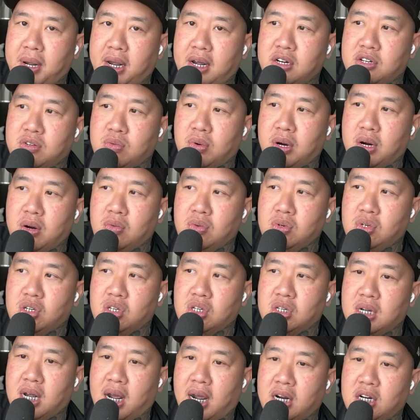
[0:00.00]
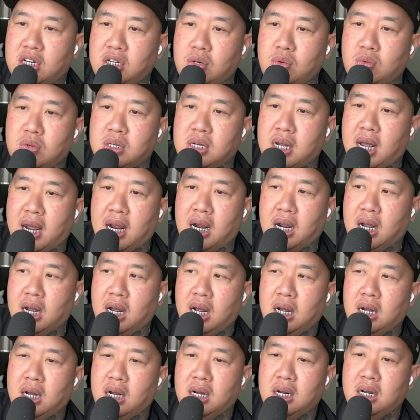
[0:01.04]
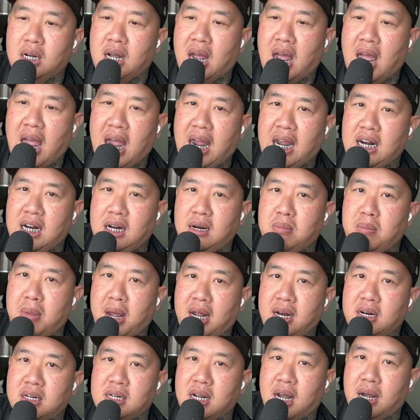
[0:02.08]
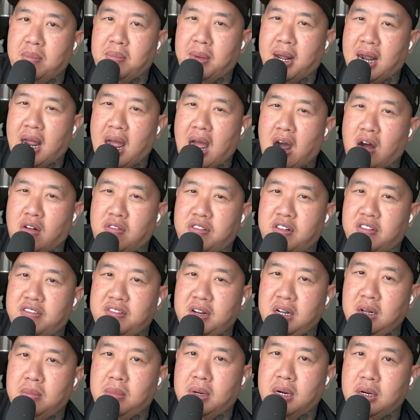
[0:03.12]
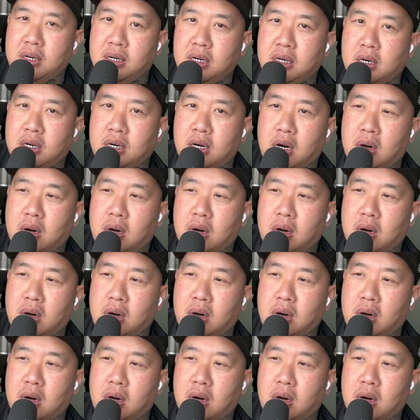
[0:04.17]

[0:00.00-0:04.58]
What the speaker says: bitch where it was just like, she was like hated men type, like alpha female, you know, and